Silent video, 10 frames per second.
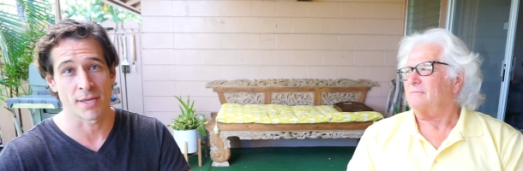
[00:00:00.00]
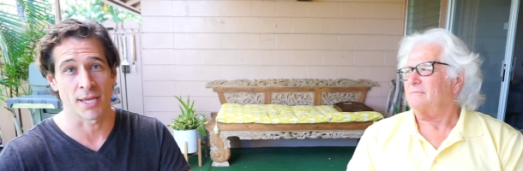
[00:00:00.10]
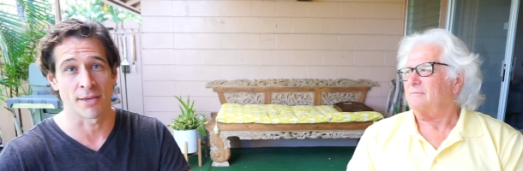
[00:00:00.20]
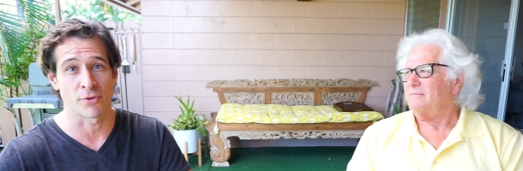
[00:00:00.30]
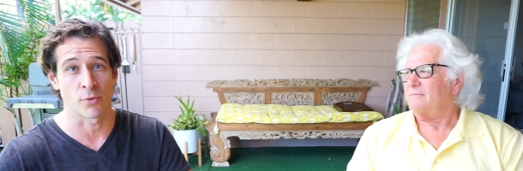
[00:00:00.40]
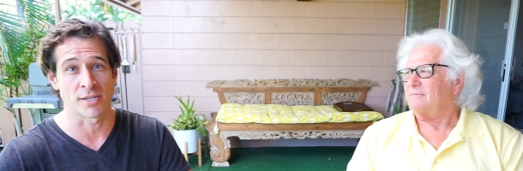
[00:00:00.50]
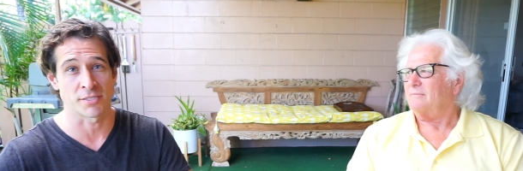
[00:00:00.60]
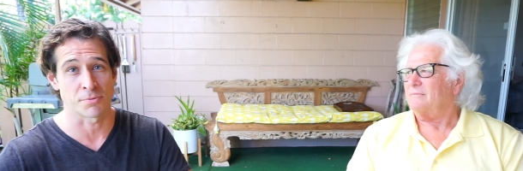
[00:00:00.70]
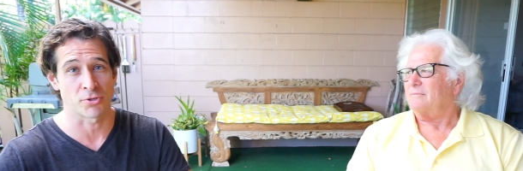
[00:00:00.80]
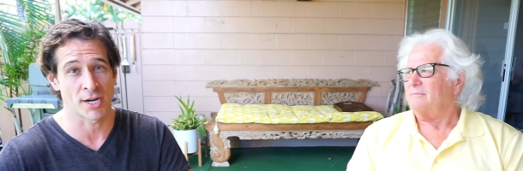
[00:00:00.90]
Speaker 1: And if you want to
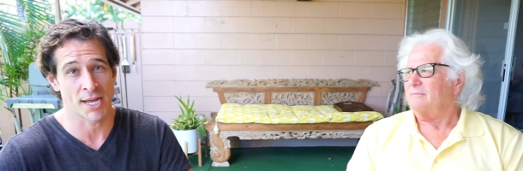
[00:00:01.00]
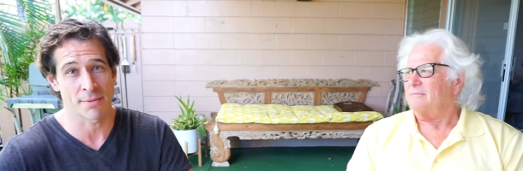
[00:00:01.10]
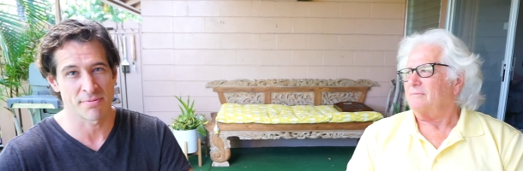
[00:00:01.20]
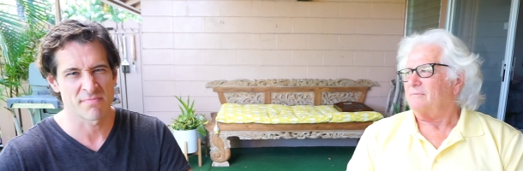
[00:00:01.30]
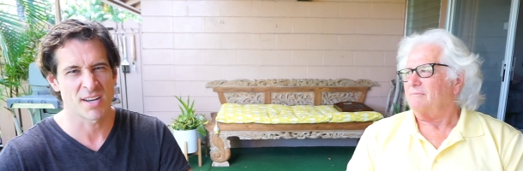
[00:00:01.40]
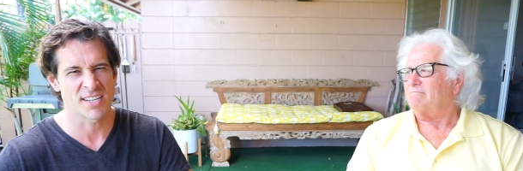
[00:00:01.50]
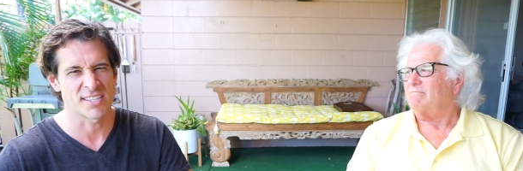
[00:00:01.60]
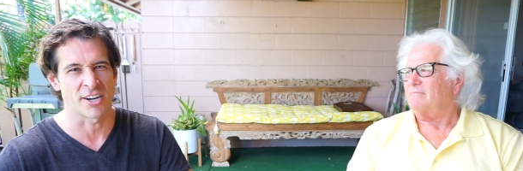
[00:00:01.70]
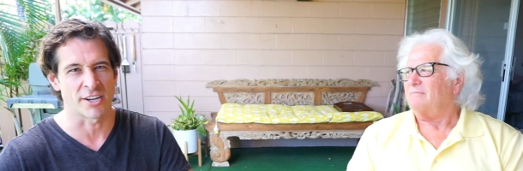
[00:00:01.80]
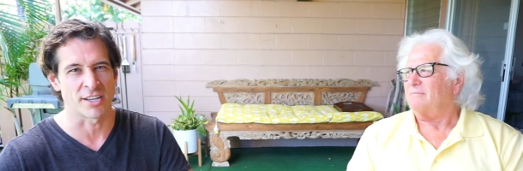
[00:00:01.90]
subscribe, I
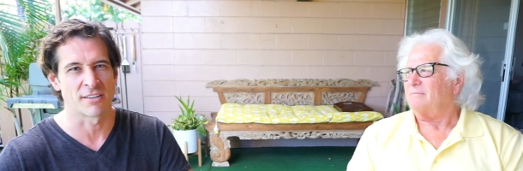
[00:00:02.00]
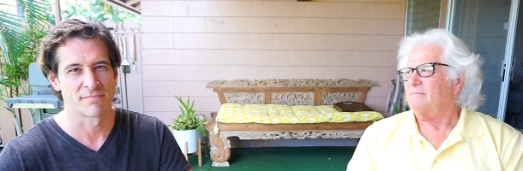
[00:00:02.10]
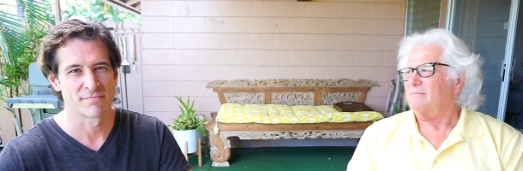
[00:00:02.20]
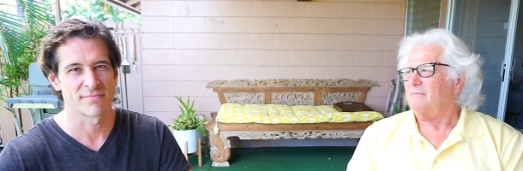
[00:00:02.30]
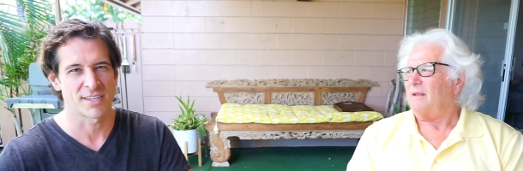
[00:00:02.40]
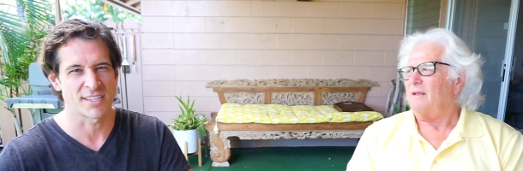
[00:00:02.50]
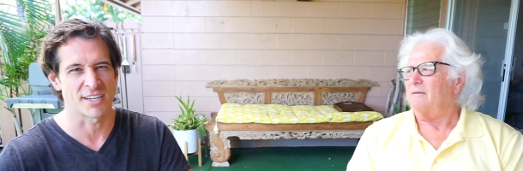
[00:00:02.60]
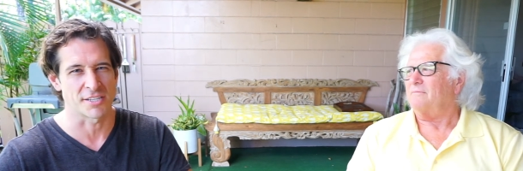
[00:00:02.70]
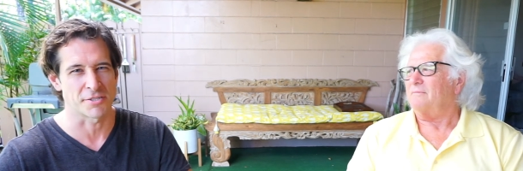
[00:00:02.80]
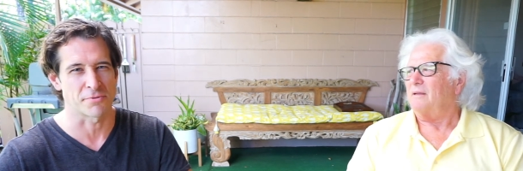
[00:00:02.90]
dare you. I dare
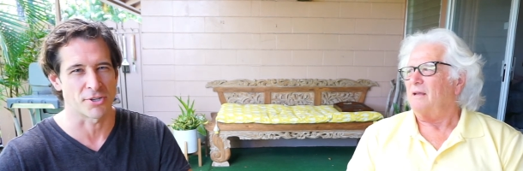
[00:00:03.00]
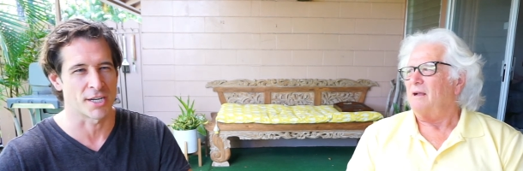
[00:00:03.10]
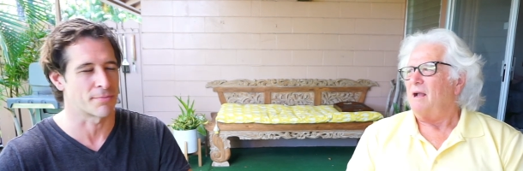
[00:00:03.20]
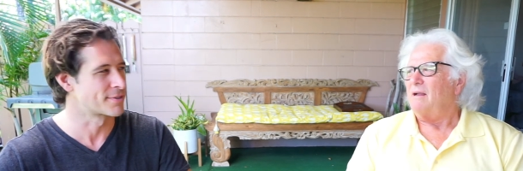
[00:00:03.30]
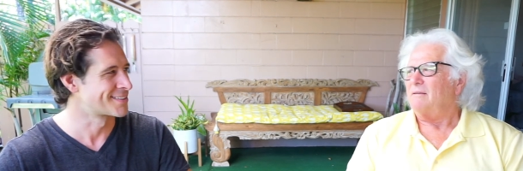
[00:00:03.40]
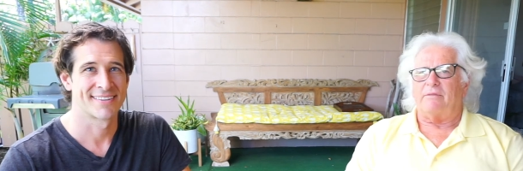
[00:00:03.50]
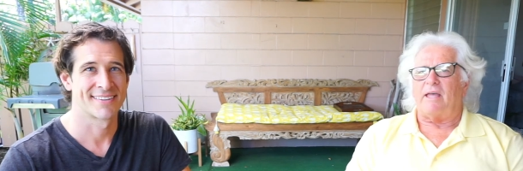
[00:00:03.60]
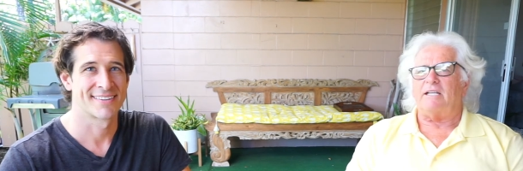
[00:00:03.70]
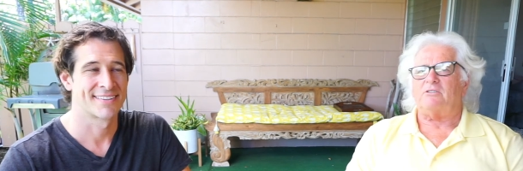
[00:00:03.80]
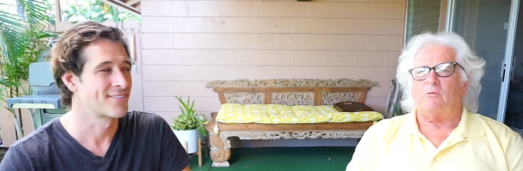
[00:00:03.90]
Speaker 2: you to subscribe.
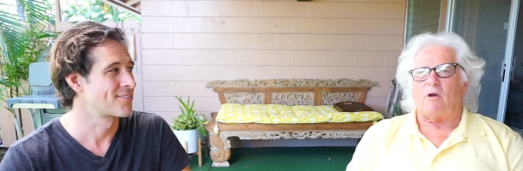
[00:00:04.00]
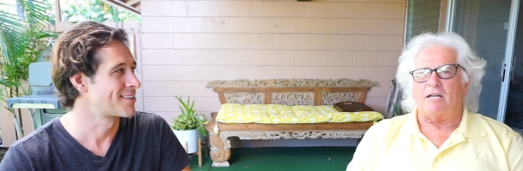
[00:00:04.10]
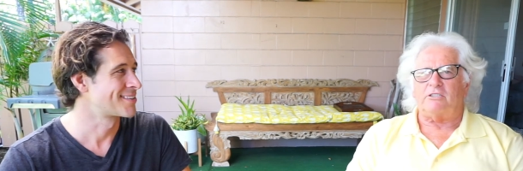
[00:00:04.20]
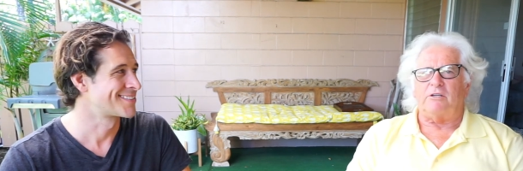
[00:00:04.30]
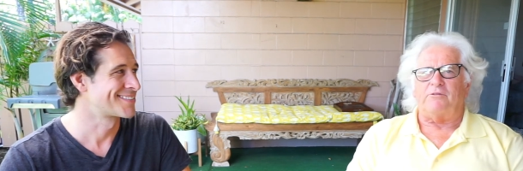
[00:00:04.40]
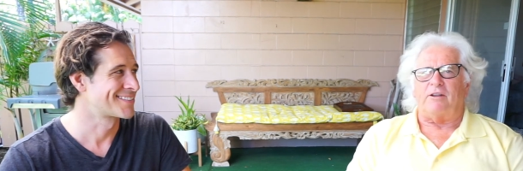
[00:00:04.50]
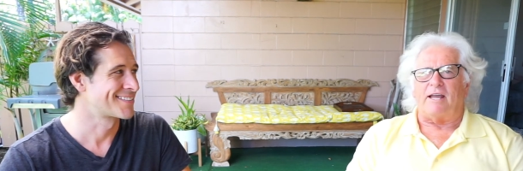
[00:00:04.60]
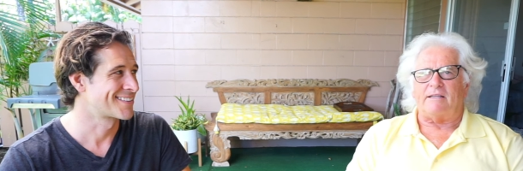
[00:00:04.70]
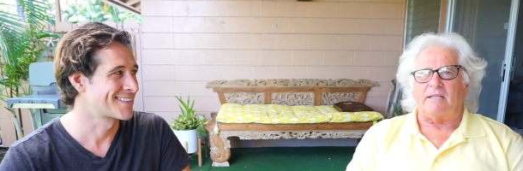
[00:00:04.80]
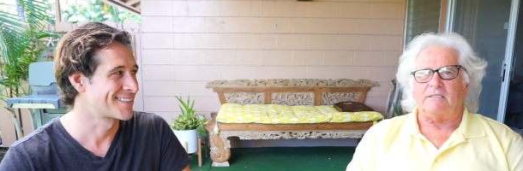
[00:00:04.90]
Thanks for watching. If you
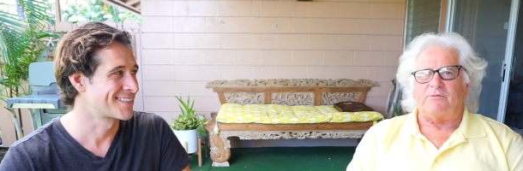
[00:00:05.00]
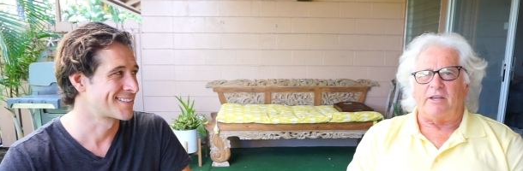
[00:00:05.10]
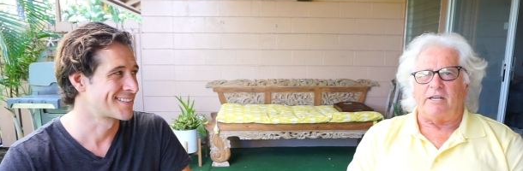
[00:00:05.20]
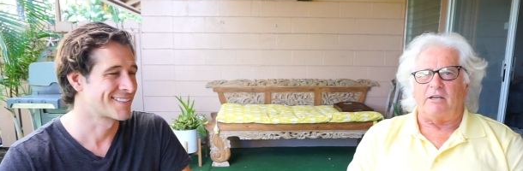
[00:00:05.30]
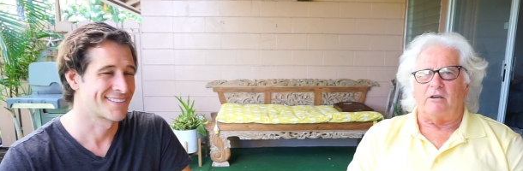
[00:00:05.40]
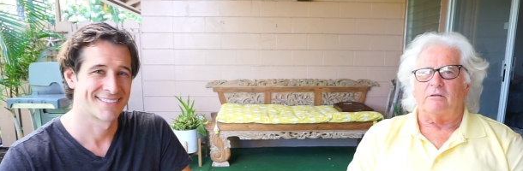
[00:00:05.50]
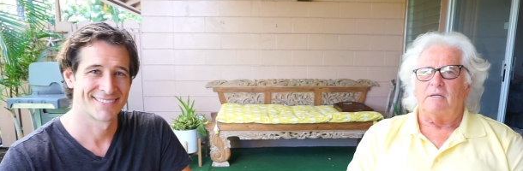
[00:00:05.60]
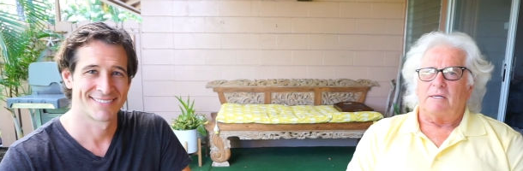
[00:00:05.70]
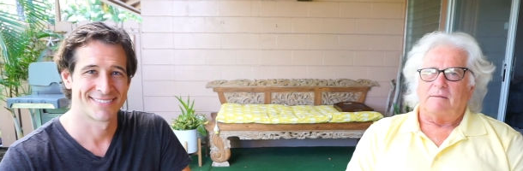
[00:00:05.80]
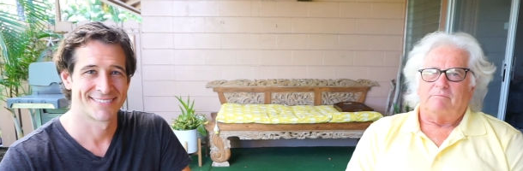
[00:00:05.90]
like this video,
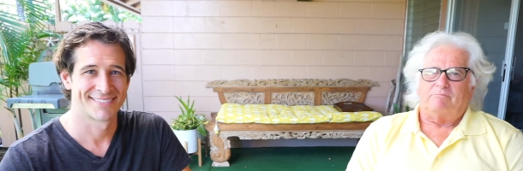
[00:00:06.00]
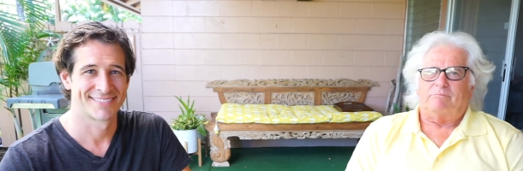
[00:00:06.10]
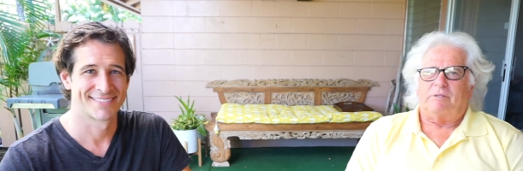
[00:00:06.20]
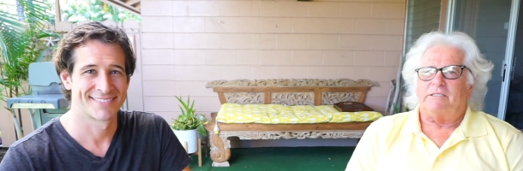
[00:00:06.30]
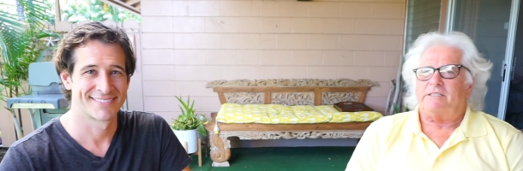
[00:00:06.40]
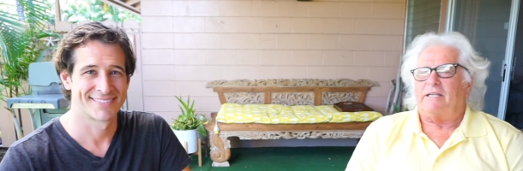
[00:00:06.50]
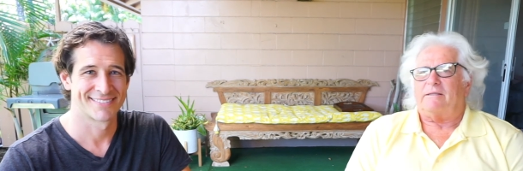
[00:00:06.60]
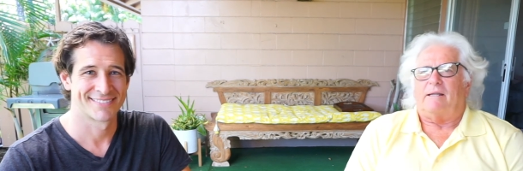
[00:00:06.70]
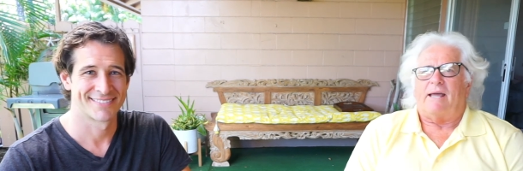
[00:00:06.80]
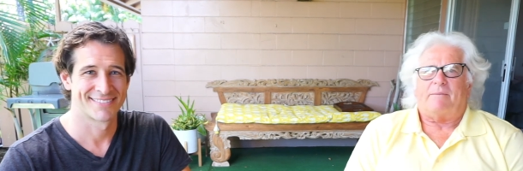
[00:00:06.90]
please hit
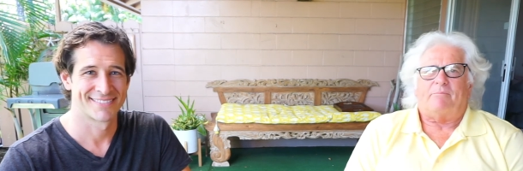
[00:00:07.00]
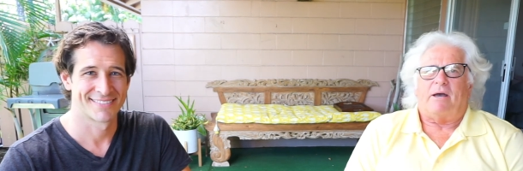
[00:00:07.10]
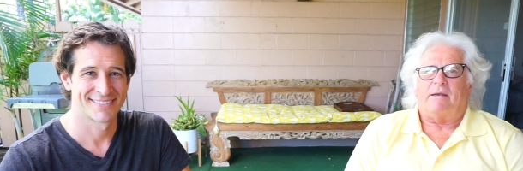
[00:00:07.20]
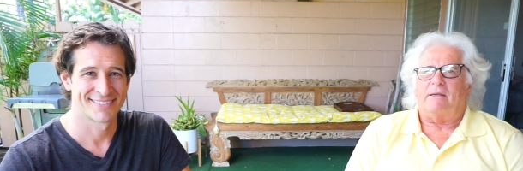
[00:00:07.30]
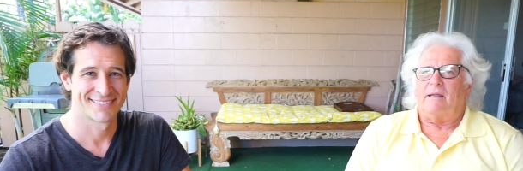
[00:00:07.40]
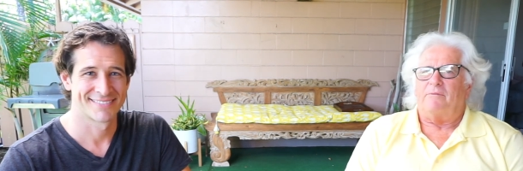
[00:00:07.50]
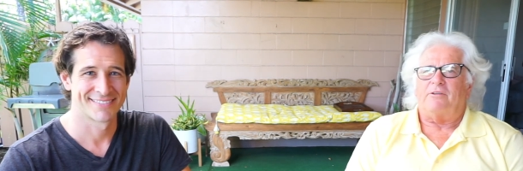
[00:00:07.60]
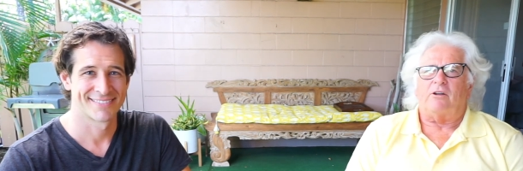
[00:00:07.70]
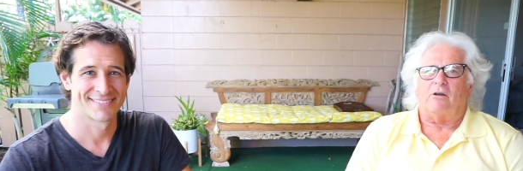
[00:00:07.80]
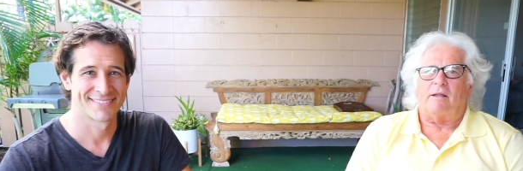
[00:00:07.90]
the like button. If you
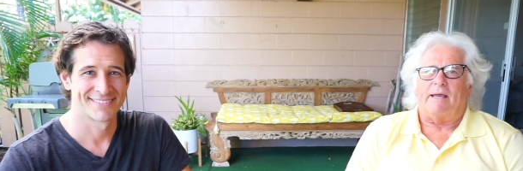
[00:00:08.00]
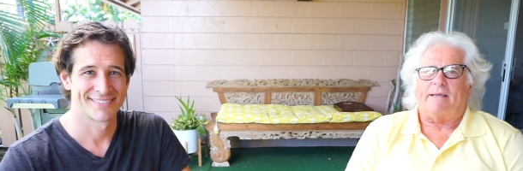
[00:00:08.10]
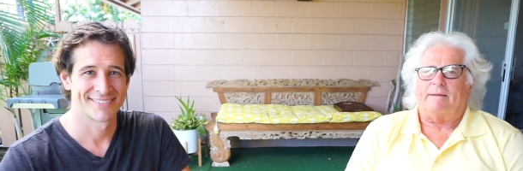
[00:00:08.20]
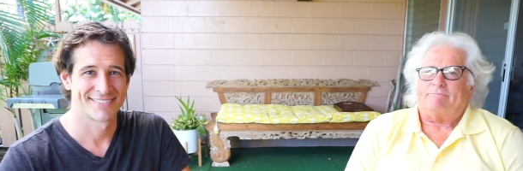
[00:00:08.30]
don't like it,